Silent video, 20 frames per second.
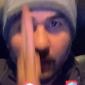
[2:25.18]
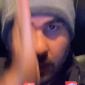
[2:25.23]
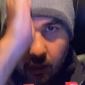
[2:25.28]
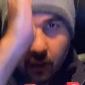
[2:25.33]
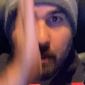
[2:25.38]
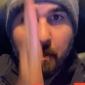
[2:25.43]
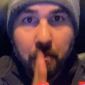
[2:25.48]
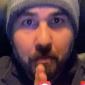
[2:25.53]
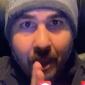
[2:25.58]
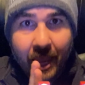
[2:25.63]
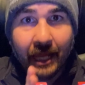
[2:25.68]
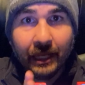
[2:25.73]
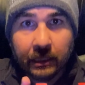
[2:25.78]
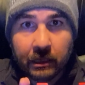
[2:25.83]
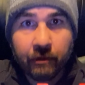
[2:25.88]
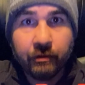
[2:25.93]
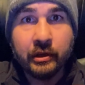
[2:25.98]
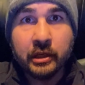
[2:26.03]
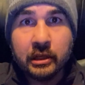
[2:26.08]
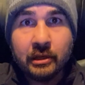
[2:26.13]
main
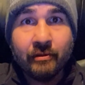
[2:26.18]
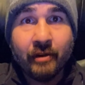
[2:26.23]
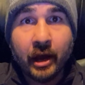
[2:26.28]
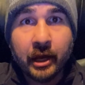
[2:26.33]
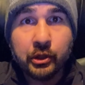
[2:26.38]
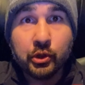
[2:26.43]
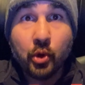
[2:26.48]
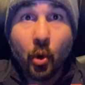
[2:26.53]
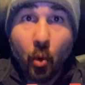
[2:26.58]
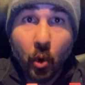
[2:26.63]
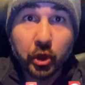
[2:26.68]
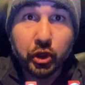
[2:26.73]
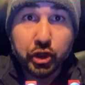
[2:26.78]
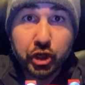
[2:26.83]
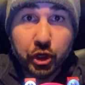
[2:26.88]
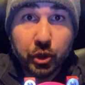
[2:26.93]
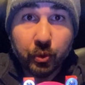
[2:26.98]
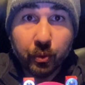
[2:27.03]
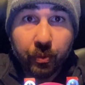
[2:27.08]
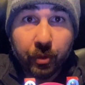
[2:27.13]
lifting device, or
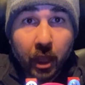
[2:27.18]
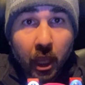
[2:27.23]
two.